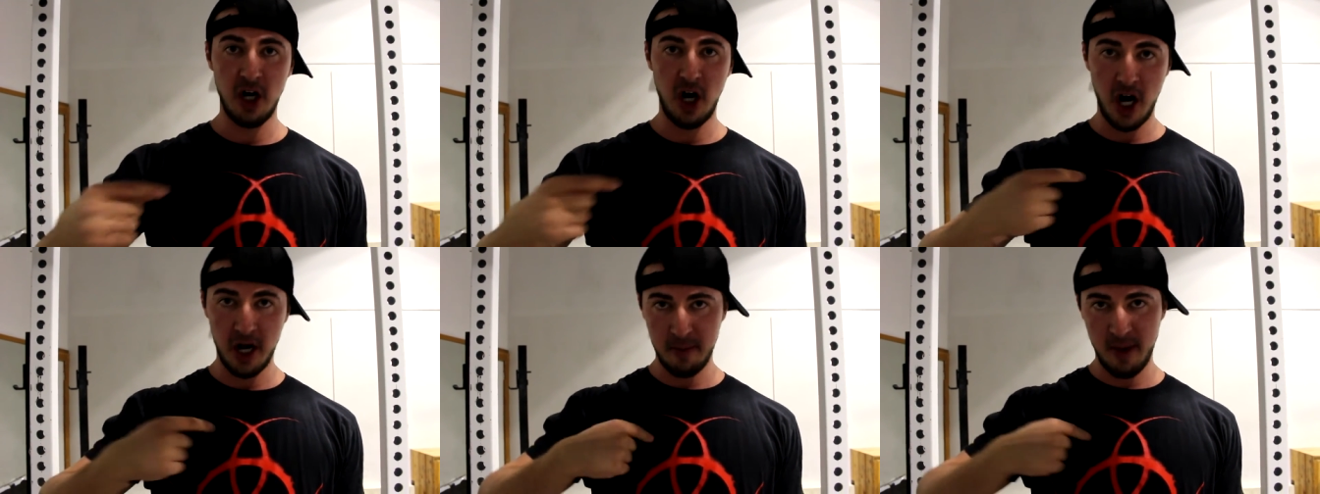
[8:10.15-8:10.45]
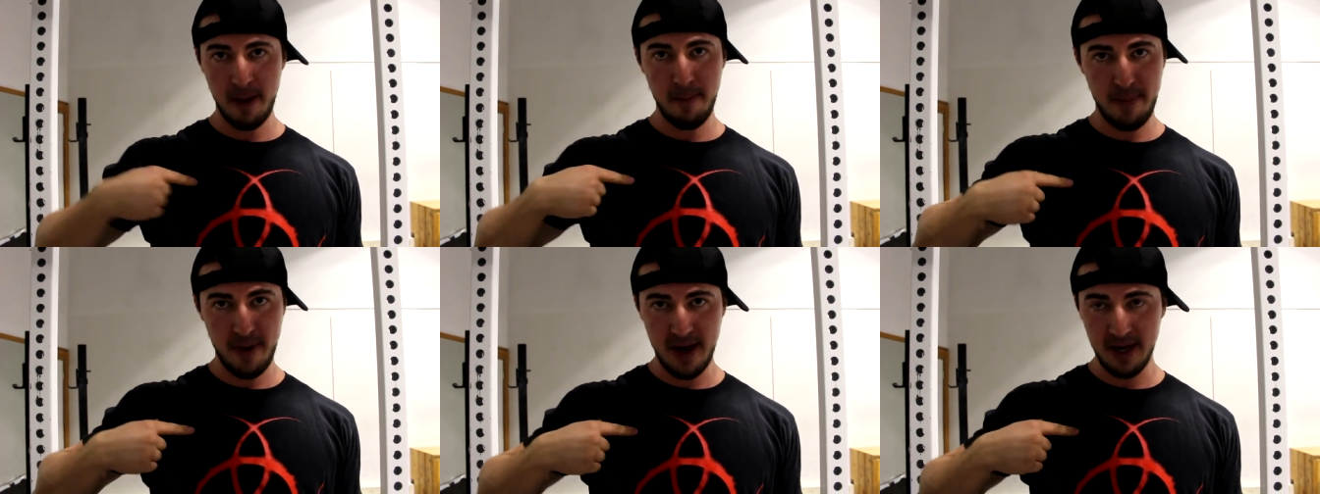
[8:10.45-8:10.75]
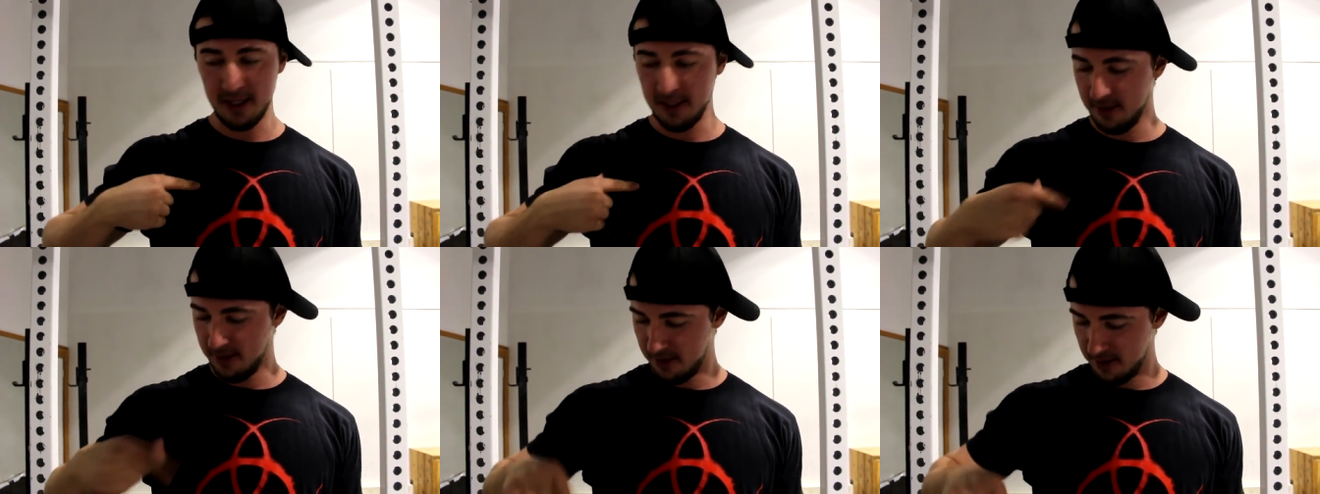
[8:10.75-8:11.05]
On my pec
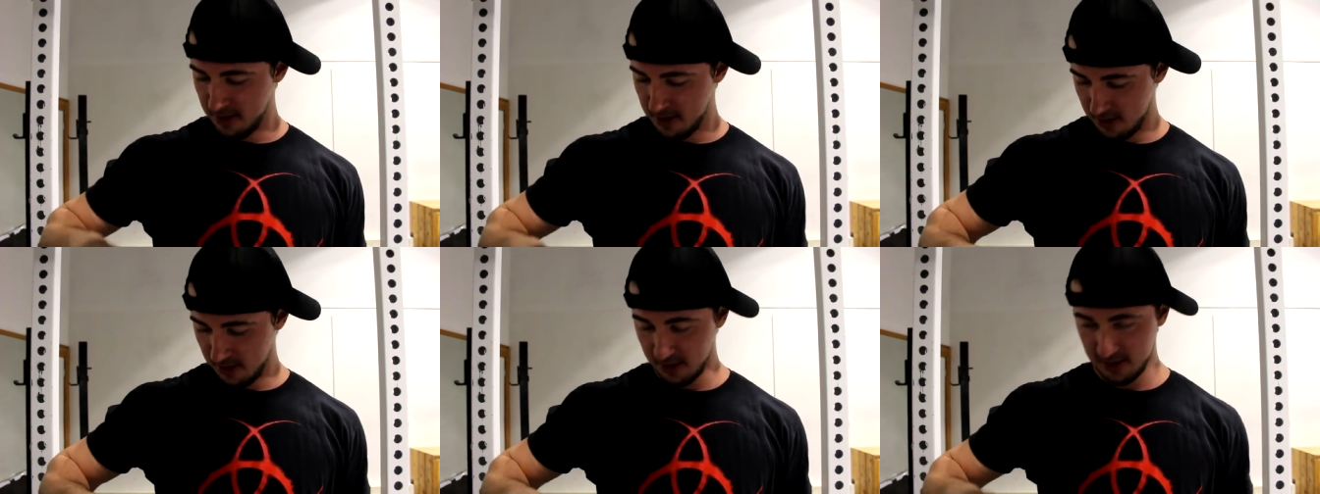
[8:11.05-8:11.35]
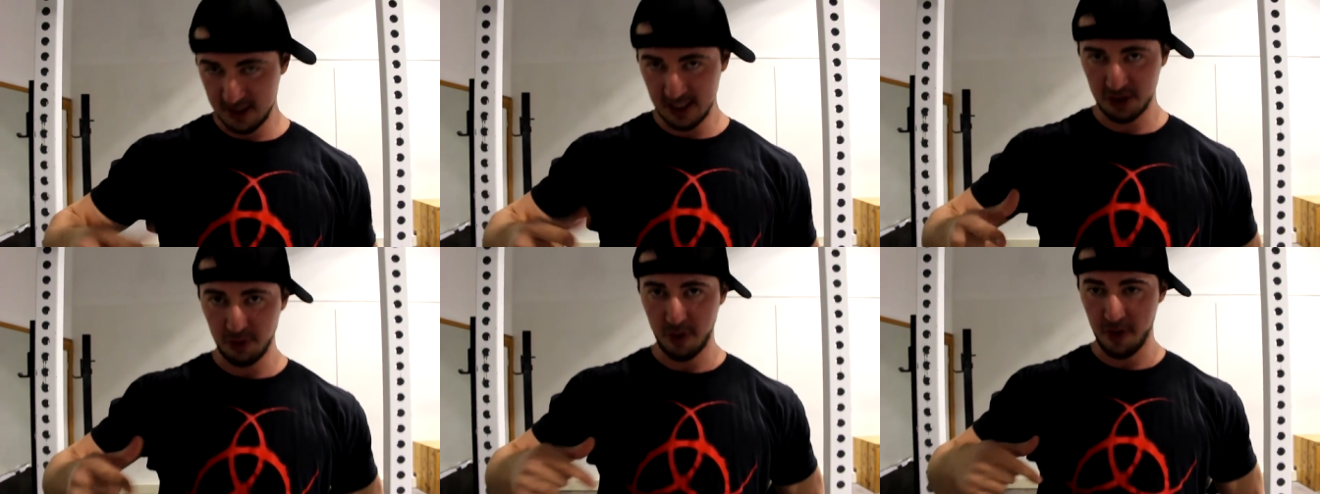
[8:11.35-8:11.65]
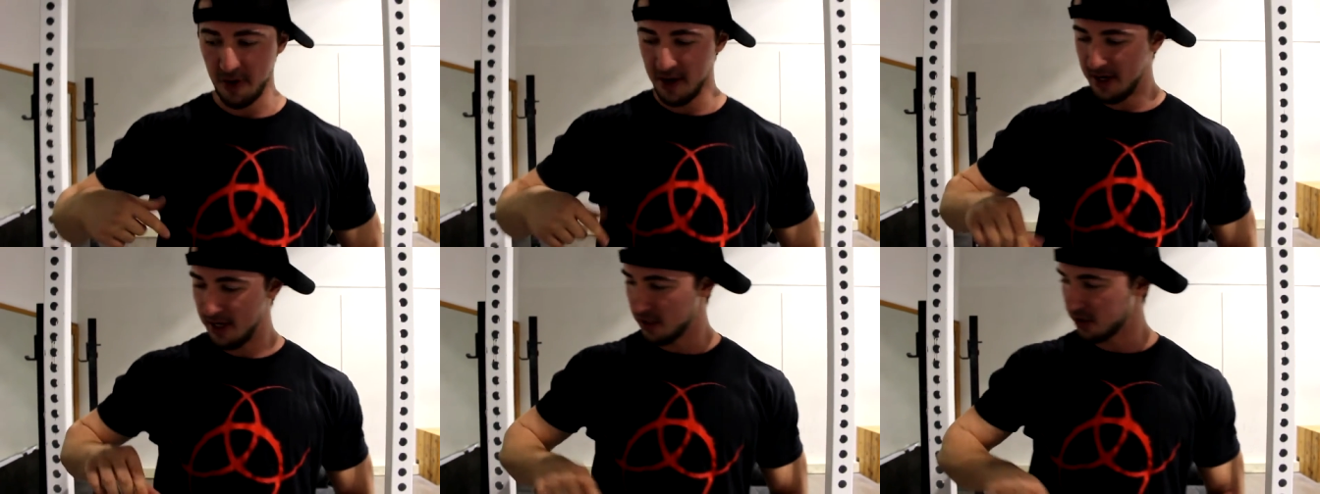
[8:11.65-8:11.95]
is this one
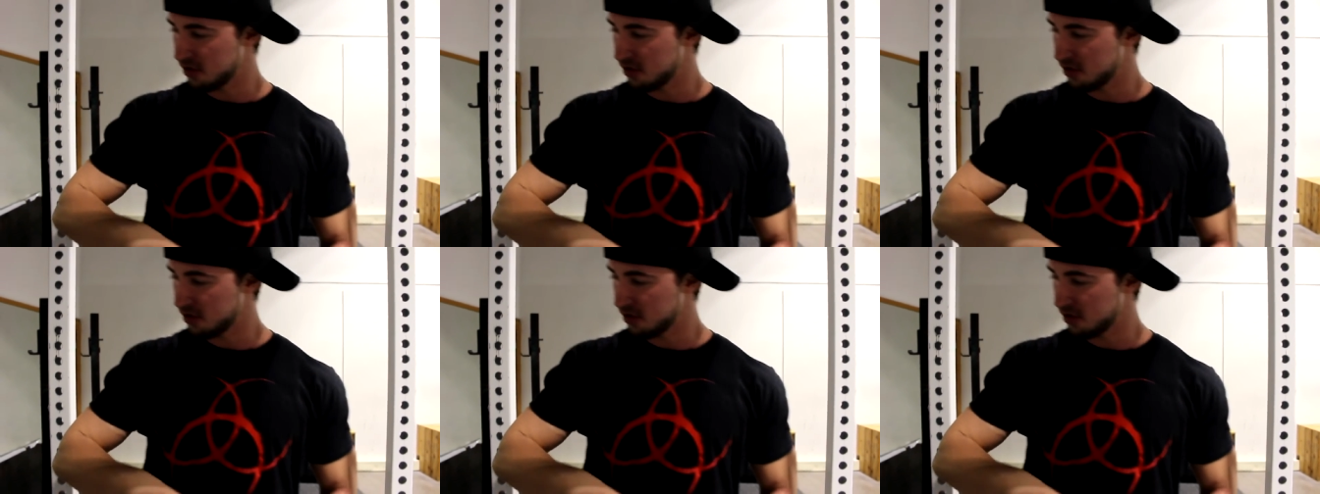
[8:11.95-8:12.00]
right here.